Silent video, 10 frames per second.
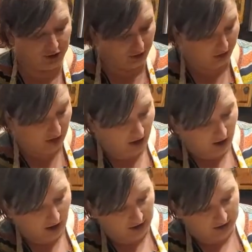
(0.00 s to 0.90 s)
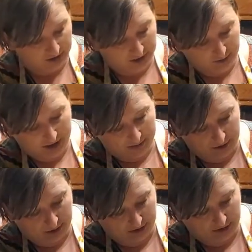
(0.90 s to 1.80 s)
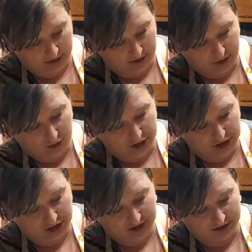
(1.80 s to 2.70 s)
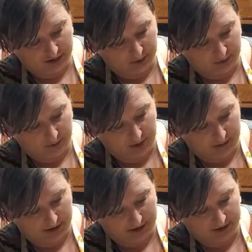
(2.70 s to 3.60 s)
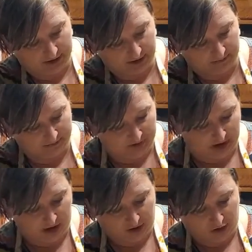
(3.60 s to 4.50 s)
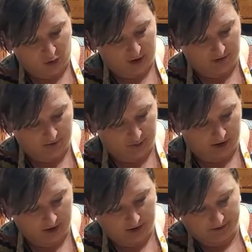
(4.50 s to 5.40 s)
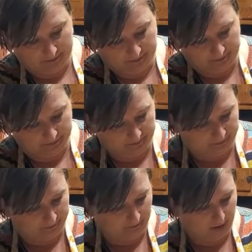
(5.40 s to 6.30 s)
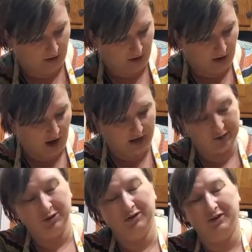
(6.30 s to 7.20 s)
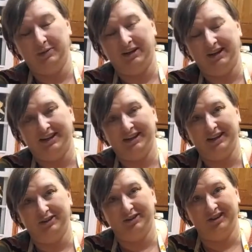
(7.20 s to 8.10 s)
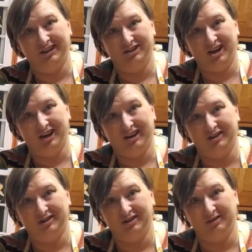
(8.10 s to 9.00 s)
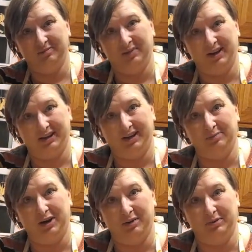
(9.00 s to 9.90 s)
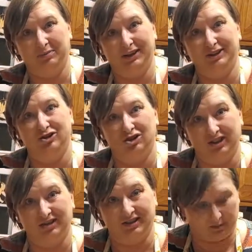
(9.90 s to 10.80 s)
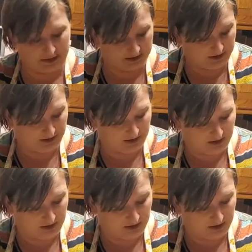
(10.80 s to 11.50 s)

your cling wrap on the cookie sheet so maybe it doesn't go everywhere. I don't know if I'm any neater than a child, but I'm probably just as messy.